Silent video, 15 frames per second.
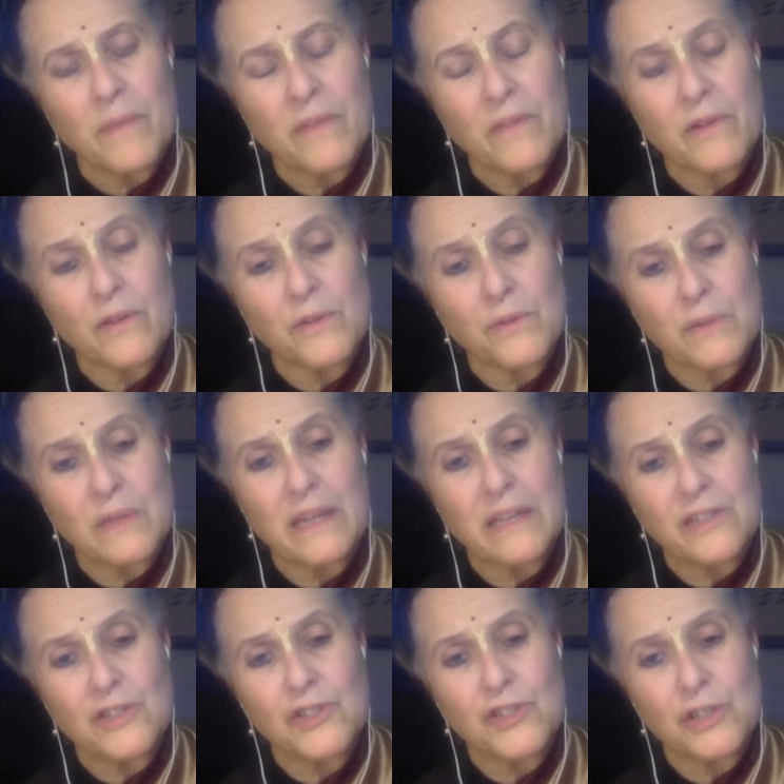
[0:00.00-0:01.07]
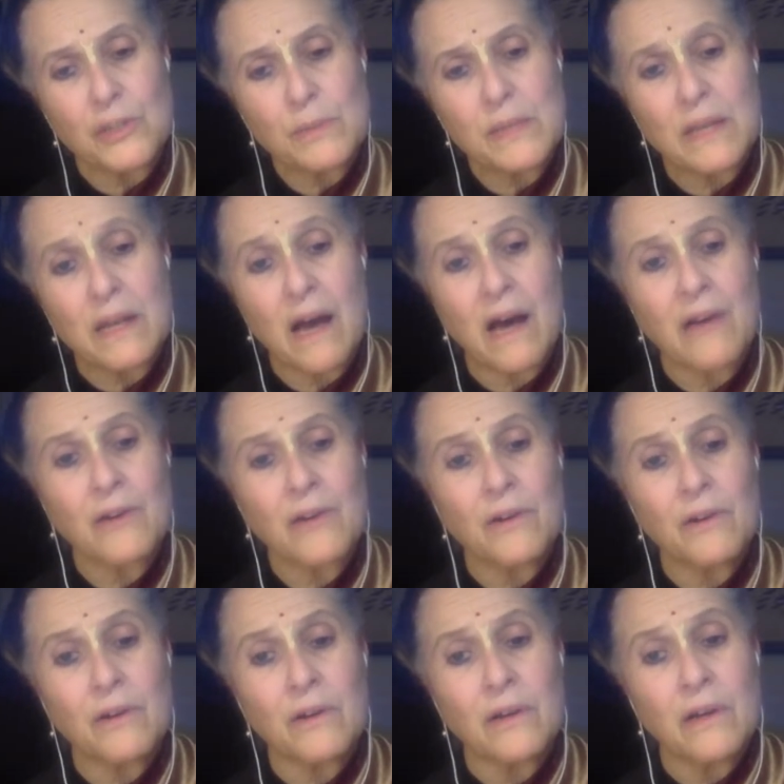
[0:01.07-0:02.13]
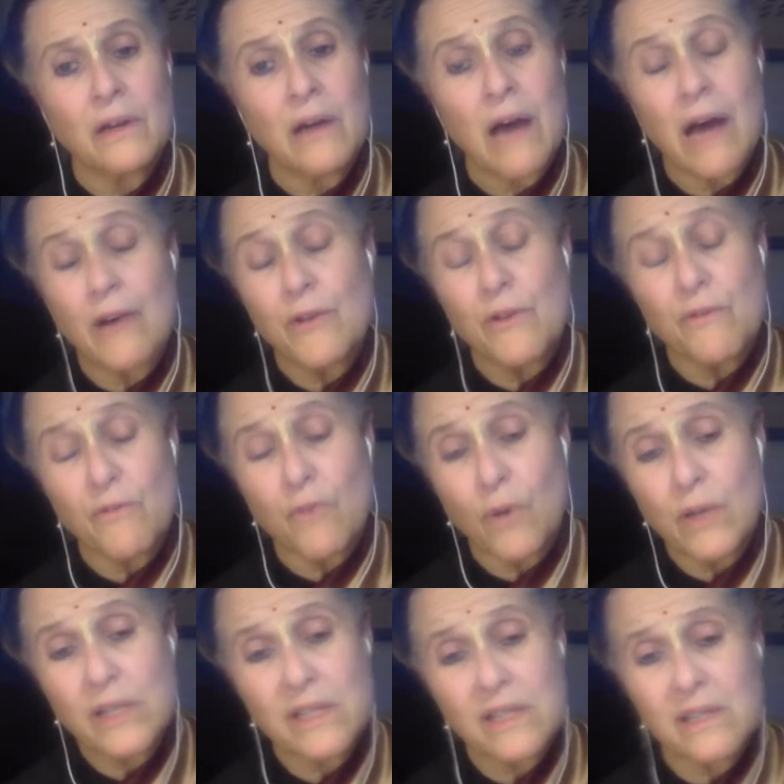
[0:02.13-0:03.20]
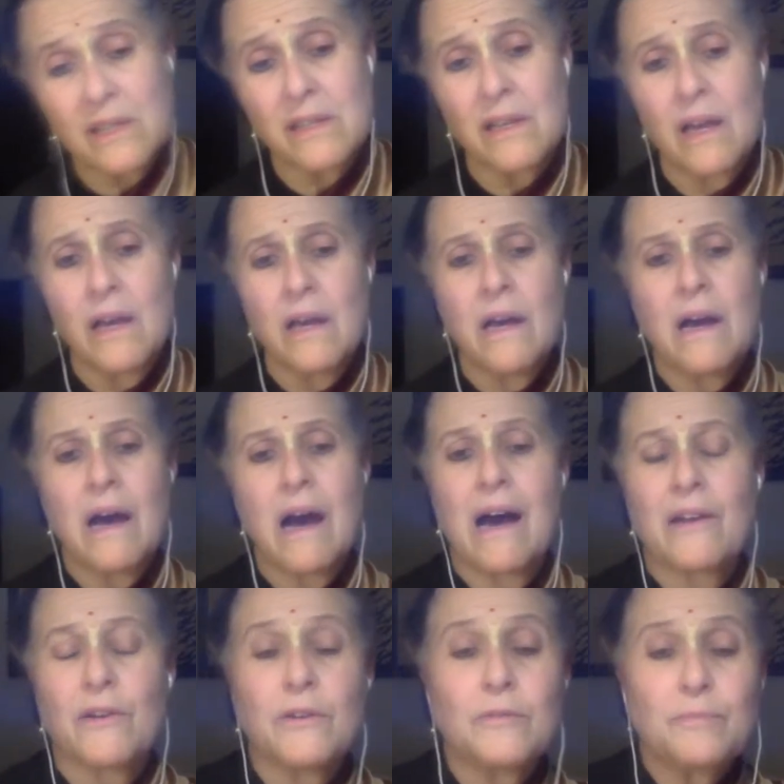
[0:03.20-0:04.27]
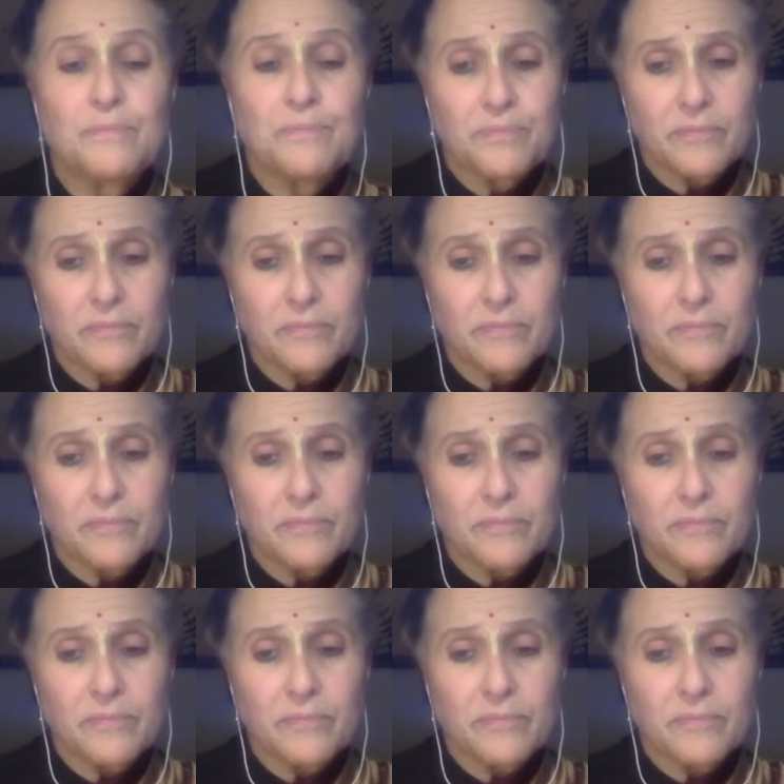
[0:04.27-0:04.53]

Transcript: in those relationships and honor the voices, honor